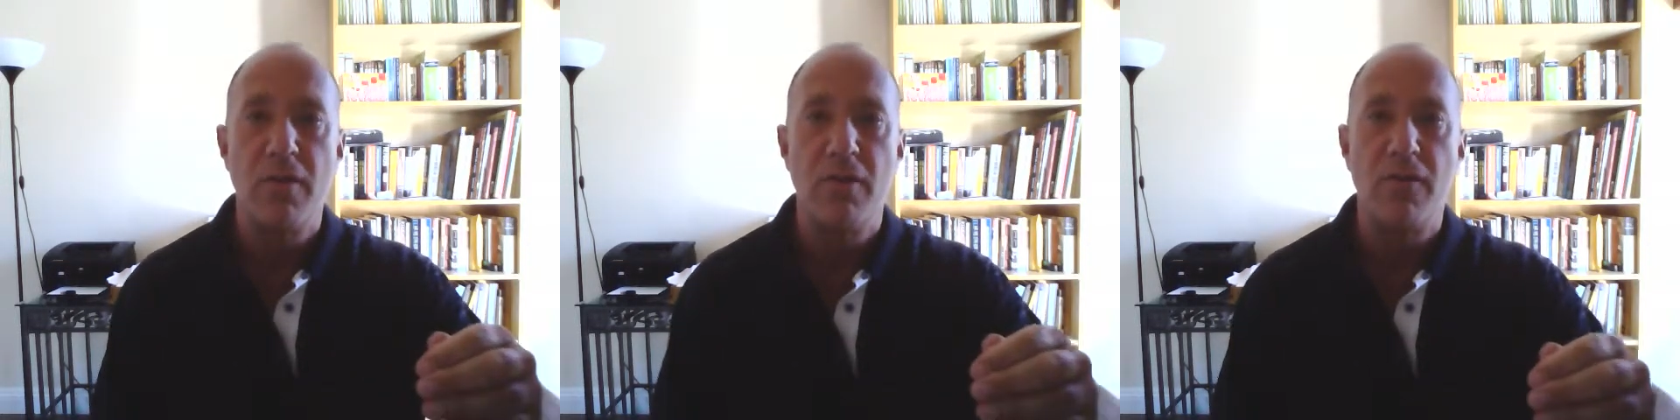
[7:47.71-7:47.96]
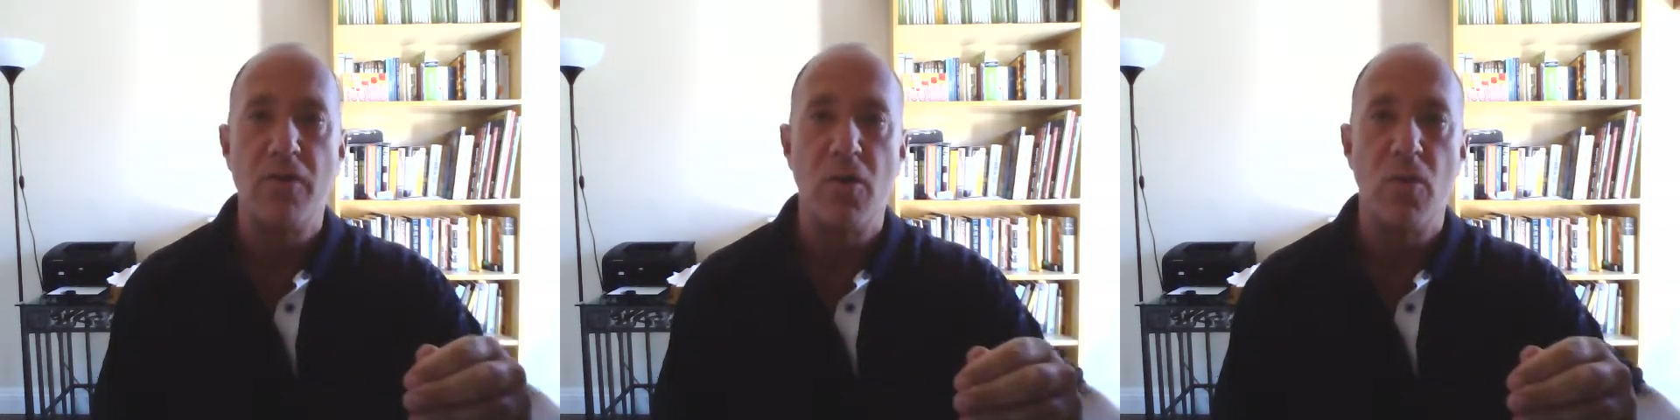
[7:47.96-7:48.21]

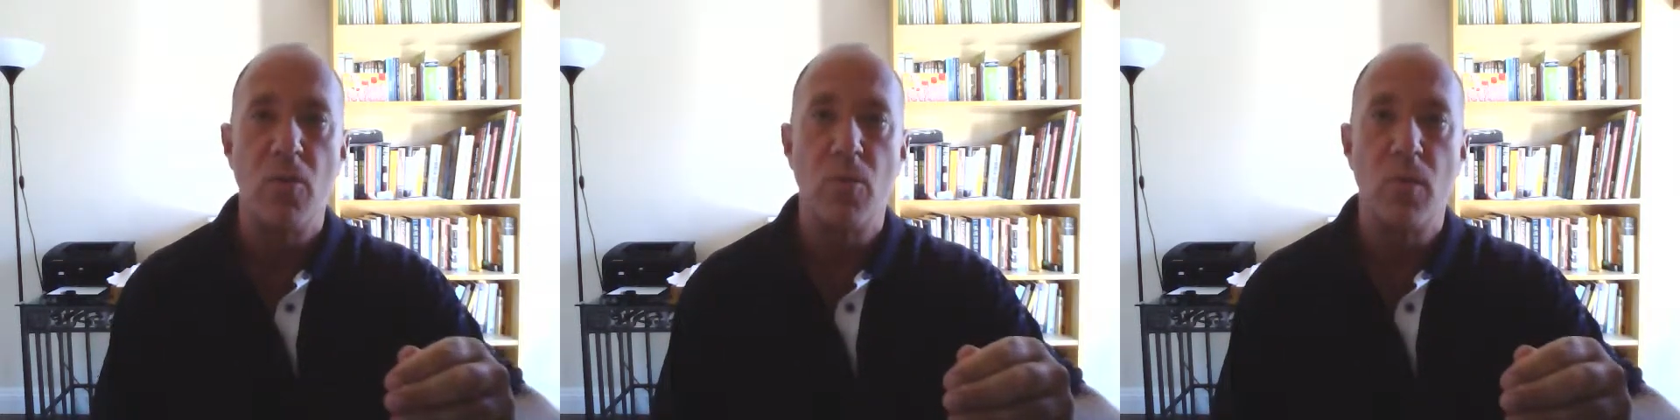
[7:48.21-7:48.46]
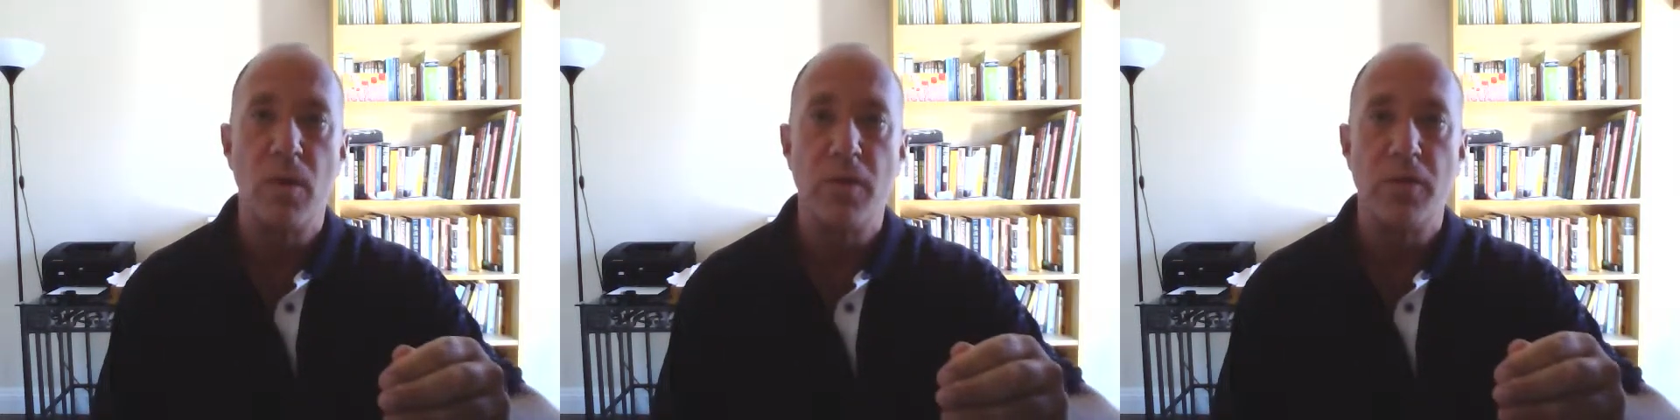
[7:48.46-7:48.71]

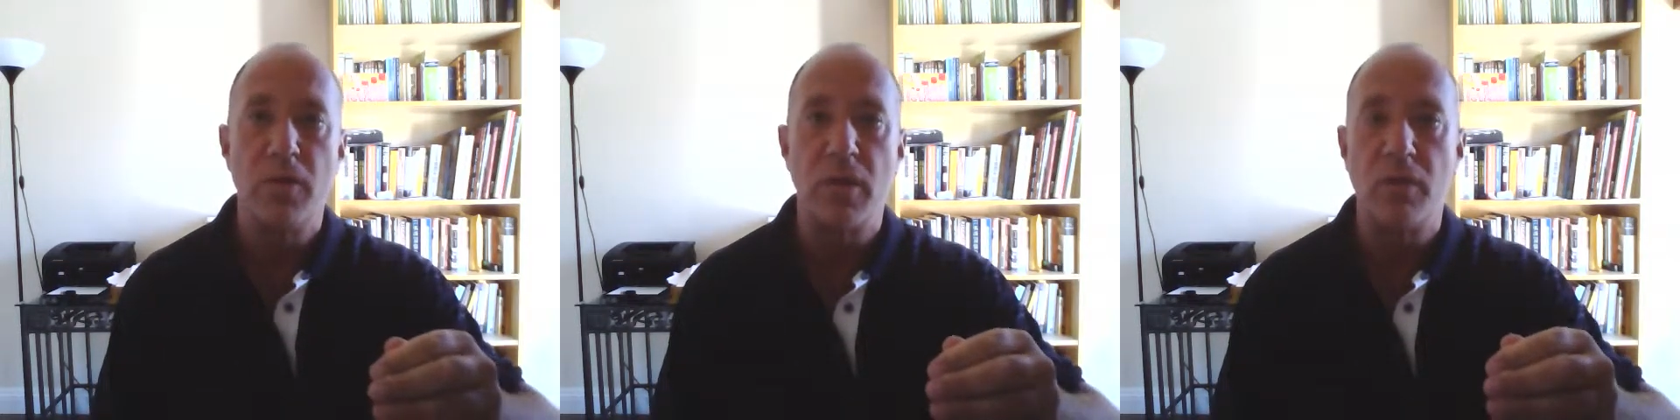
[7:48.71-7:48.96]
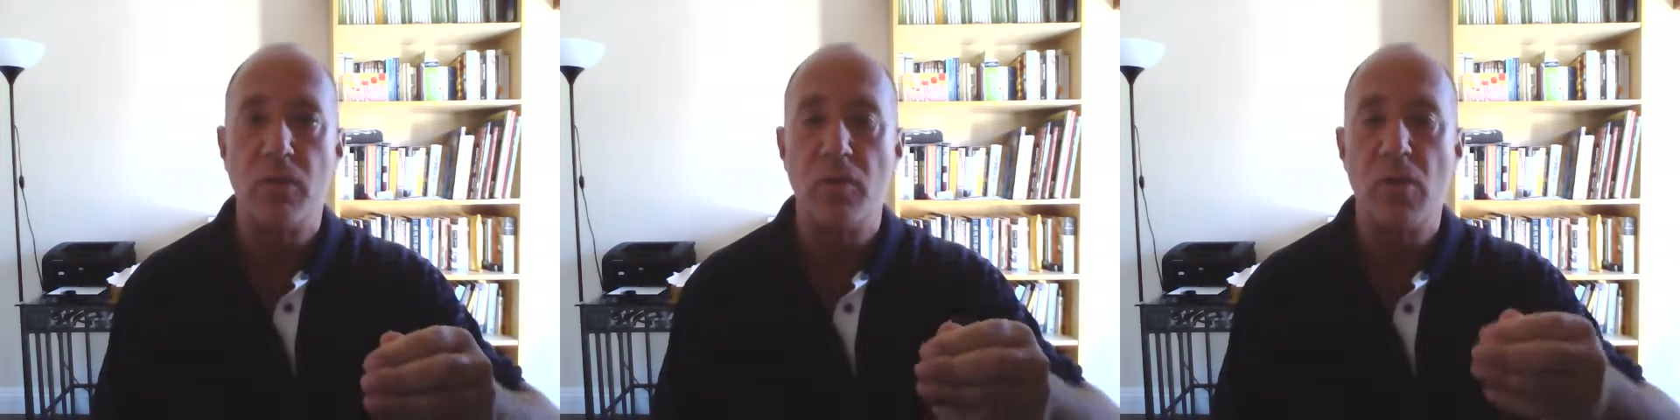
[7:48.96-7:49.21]
So you
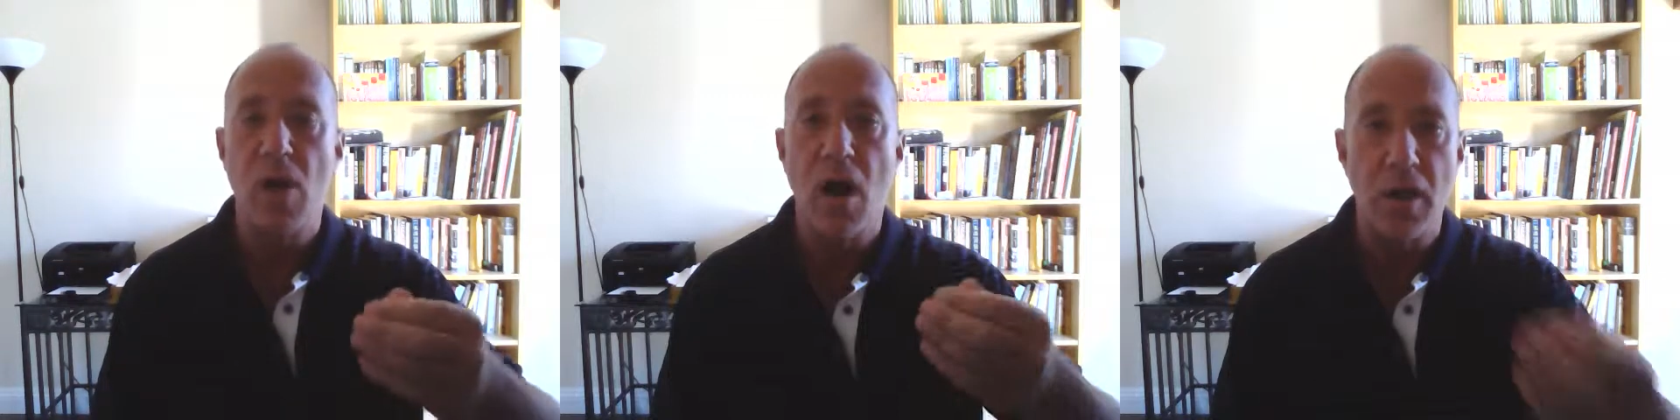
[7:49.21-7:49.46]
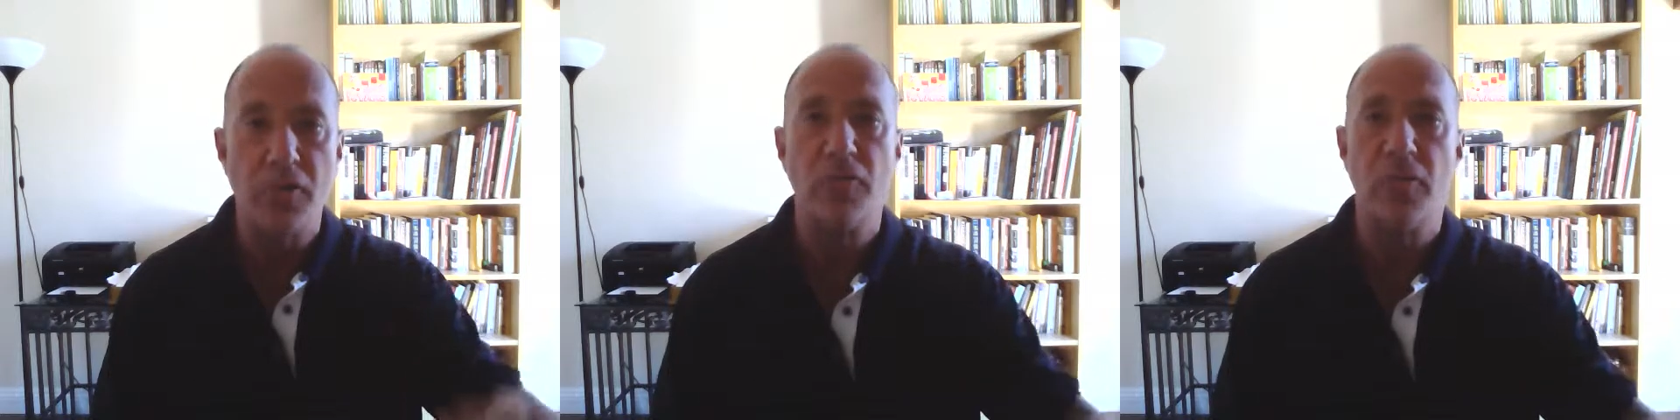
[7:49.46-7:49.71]
can do
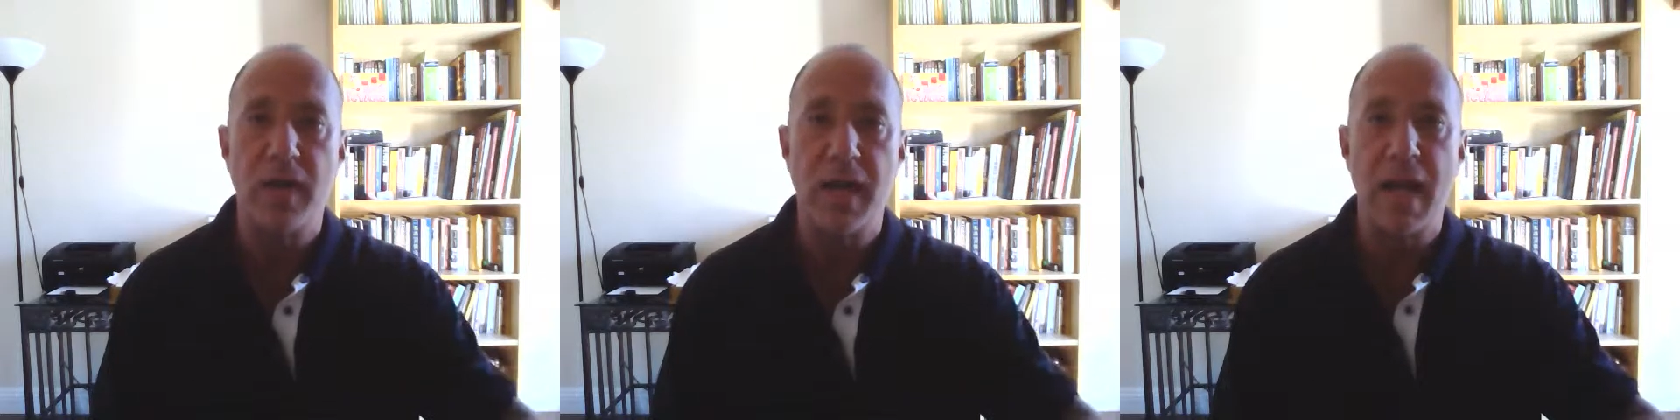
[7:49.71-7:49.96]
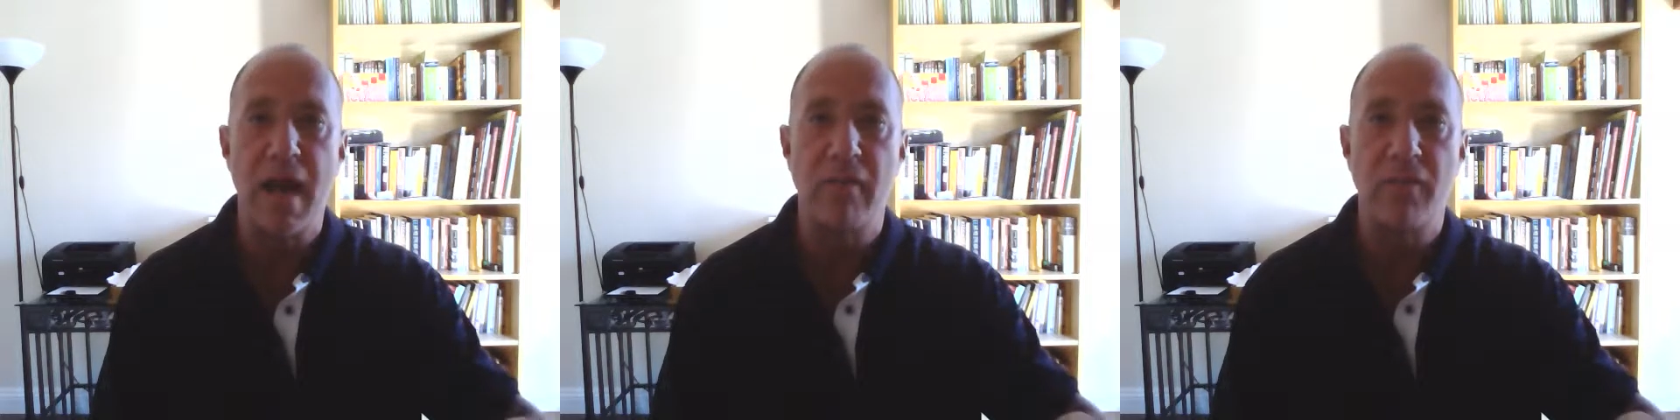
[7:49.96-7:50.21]
conjoint
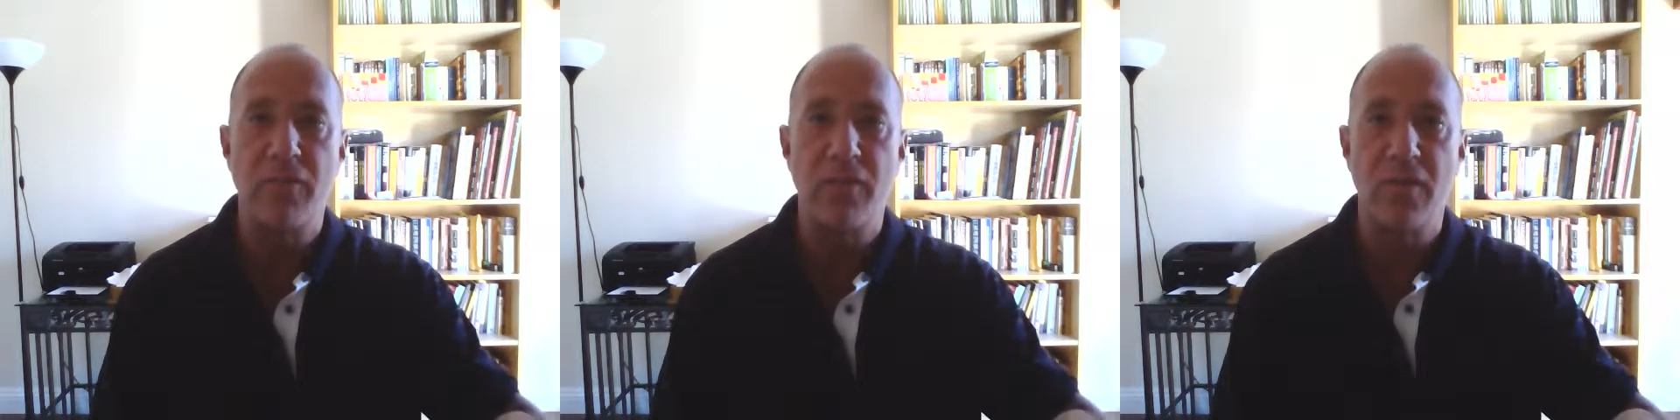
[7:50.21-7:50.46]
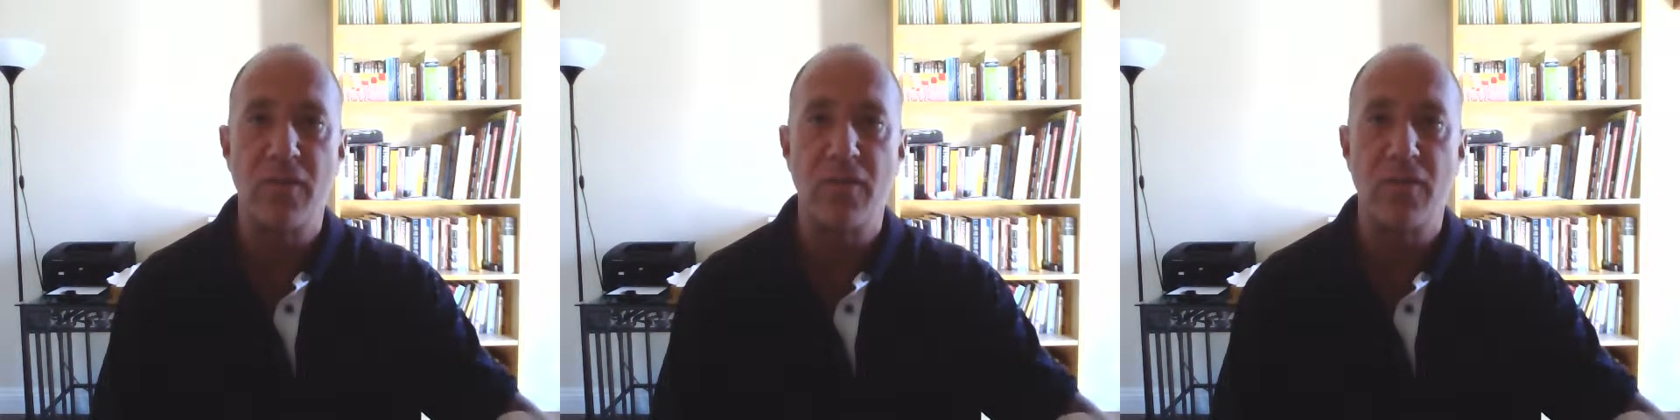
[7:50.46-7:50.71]

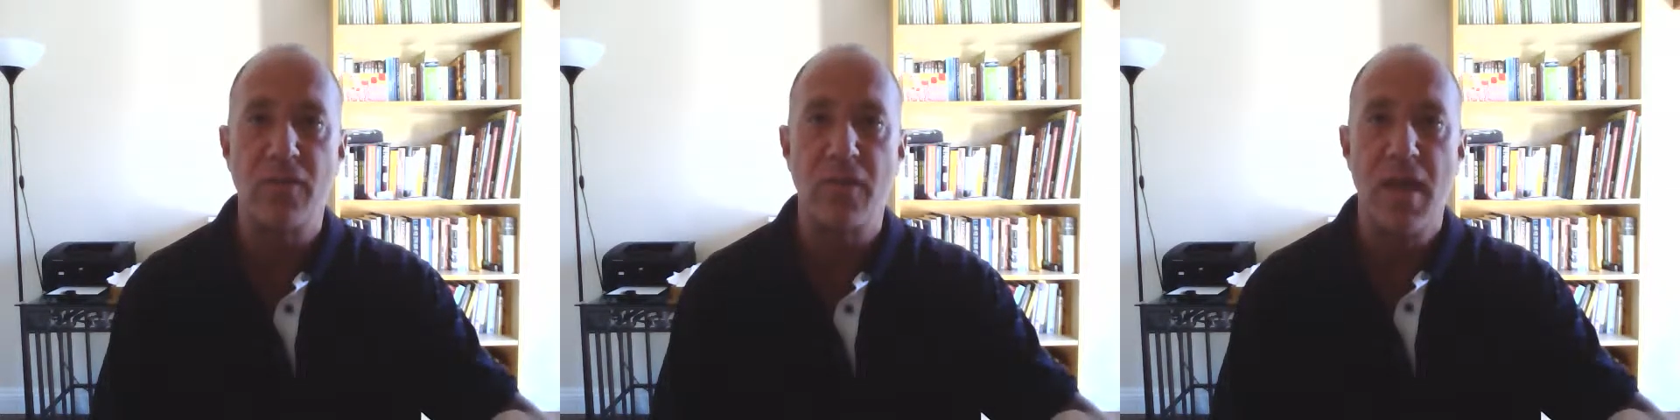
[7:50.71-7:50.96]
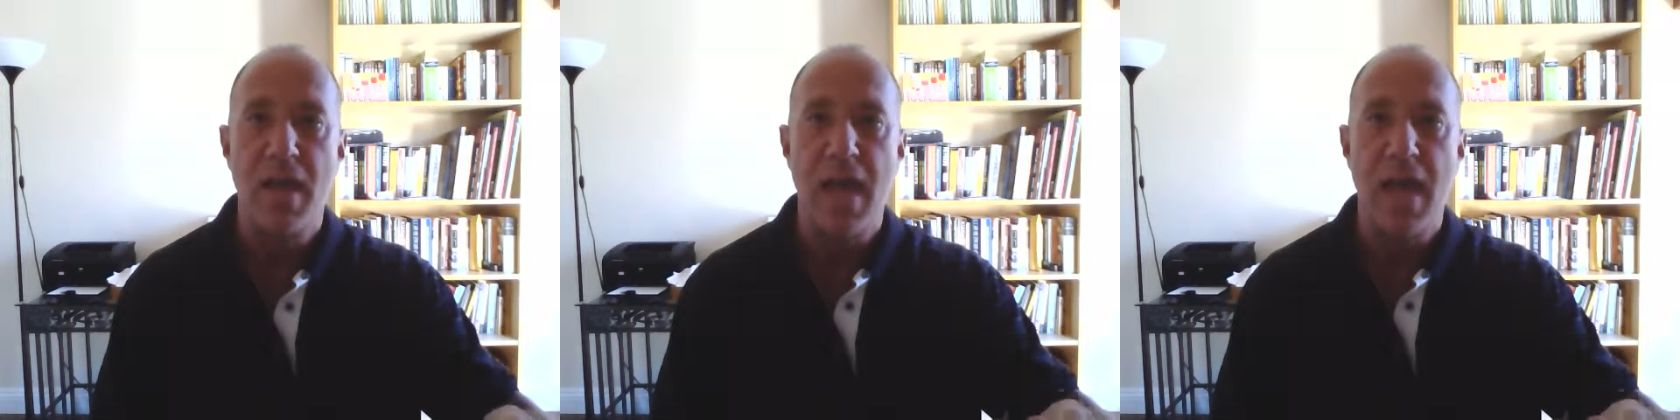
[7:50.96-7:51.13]
analysis